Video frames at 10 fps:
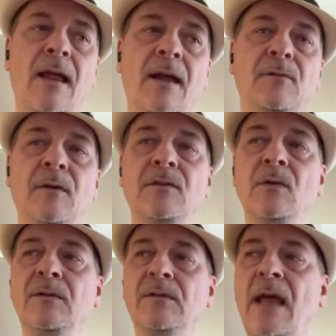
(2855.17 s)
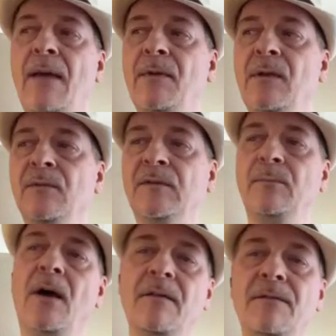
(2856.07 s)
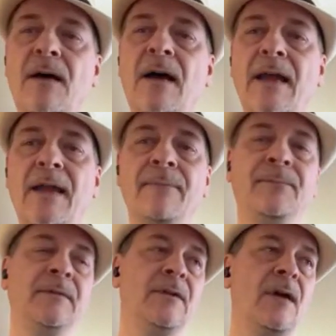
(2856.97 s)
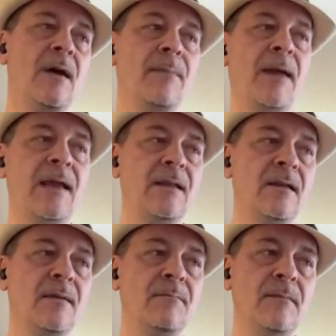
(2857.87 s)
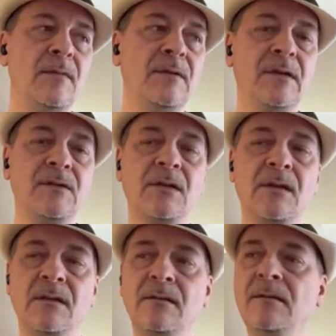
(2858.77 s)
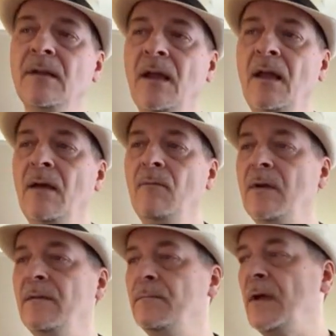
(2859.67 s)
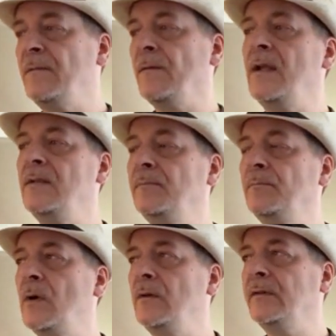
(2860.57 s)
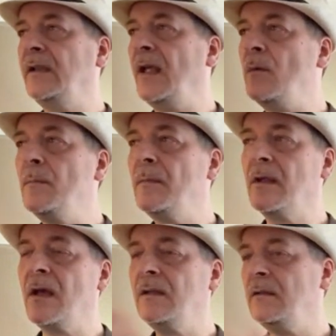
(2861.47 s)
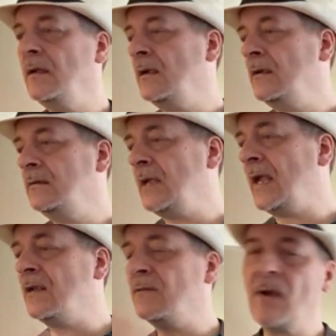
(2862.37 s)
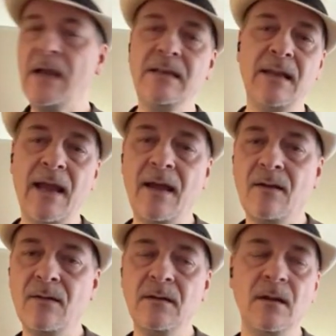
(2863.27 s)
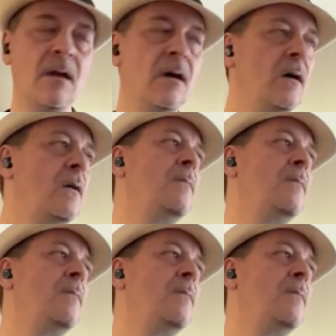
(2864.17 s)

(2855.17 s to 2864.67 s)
especially what's happening with Spotify. They're not paying the musicians. One of my friends posted an album that got taken right down. Oh